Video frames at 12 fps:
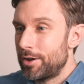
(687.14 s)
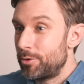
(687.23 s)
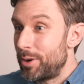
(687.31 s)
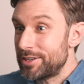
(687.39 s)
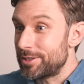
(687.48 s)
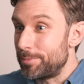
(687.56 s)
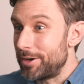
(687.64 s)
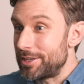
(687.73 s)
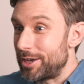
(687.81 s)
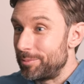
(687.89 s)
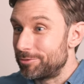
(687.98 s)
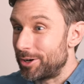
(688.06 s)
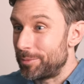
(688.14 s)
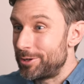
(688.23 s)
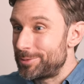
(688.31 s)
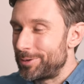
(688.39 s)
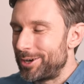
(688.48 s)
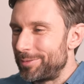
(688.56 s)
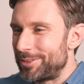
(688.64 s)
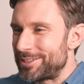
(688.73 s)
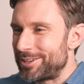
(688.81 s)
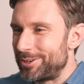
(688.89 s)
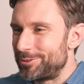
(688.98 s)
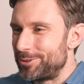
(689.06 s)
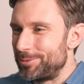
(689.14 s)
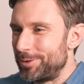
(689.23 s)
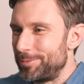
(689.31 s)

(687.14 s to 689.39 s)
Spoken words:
Where's the money come from? Who's put up this $101